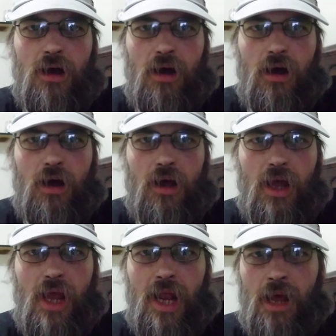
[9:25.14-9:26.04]
uh,
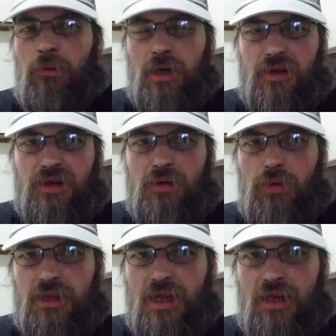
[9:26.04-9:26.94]
and I want to see
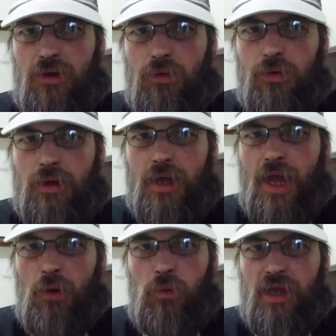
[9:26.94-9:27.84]
what they do.
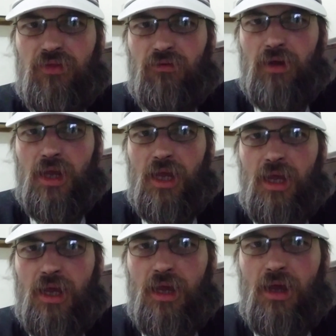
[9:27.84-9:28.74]
And week three,
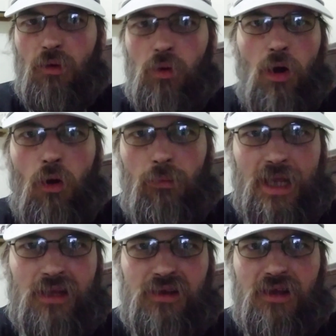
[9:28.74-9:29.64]
we're home
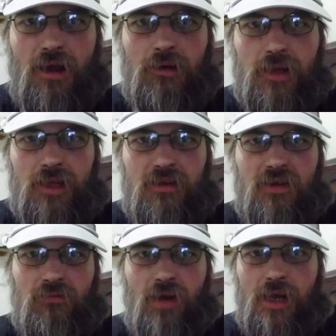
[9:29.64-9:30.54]
against the
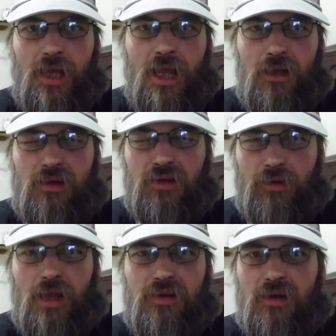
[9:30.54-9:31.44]
Arlington Renegades, so
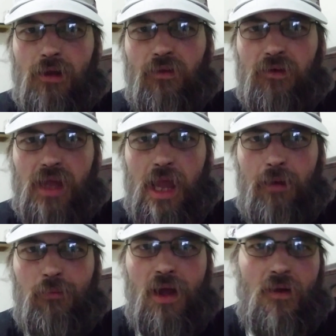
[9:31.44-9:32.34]
that's another
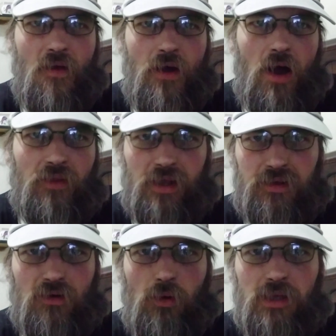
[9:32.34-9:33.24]
game uh, that's
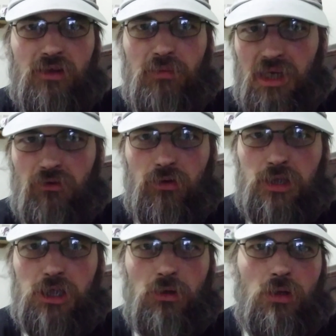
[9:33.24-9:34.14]
going to be
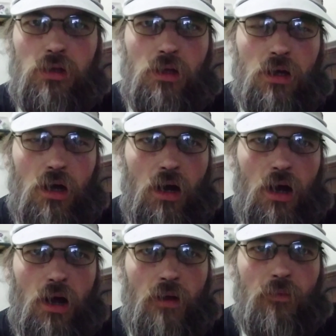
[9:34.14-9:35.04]
crucial
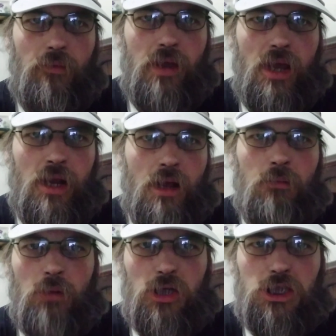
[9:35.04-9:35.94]
uh, in our
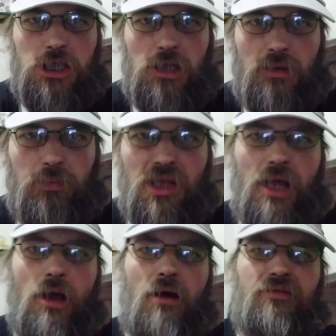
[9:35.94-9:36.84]
march to the
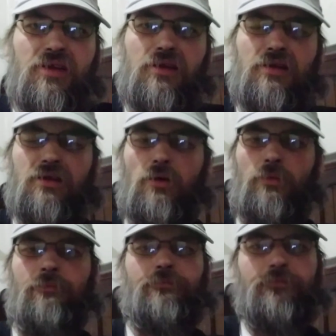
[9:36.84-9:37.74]
playoffs. So,
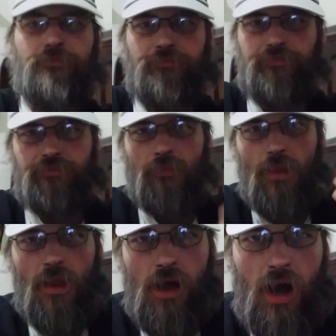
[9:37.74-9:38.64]

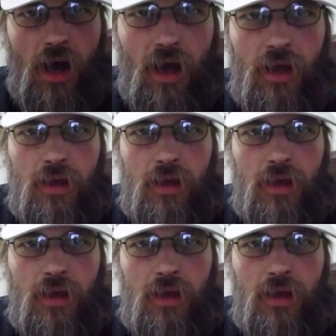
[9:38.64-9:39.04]
uh,